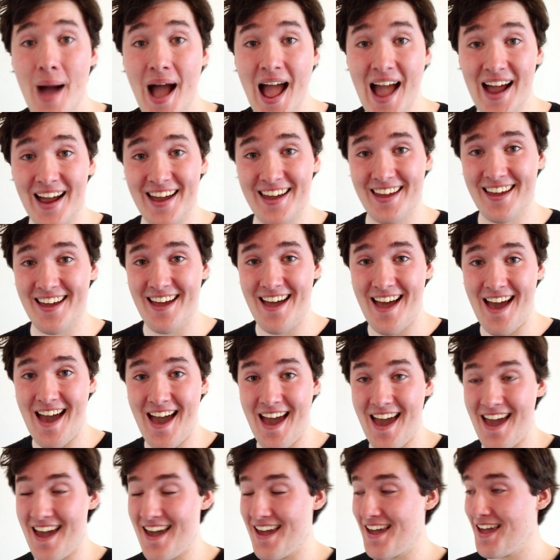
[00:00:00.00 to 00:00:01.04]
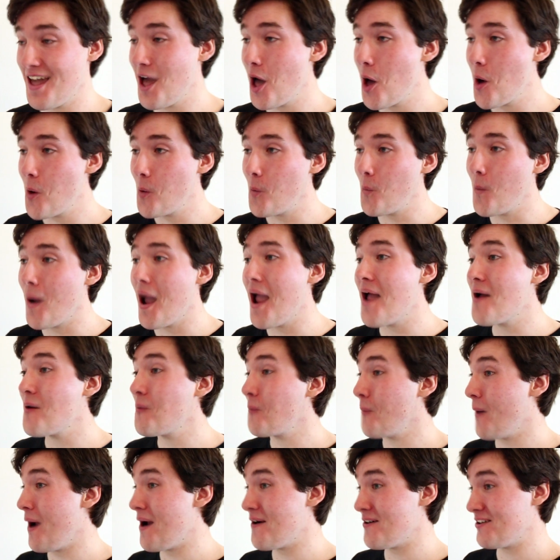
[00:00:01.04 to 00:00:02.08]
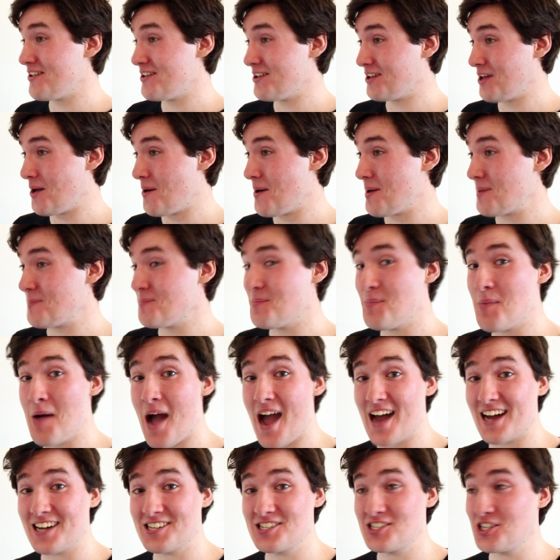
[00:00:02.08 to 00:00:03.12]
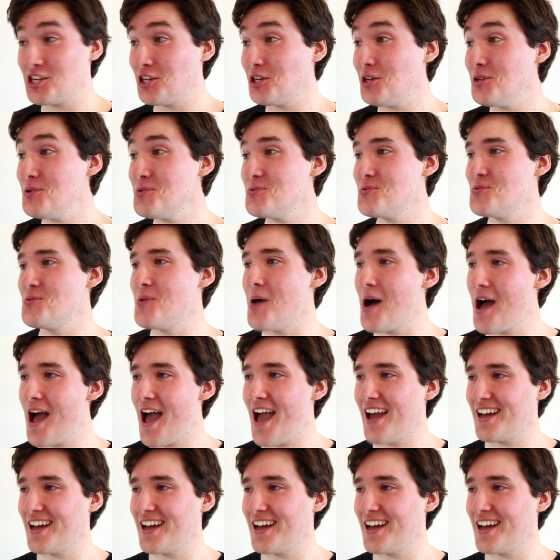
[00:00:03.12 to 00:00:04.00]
Back, eh? Where are you going back to,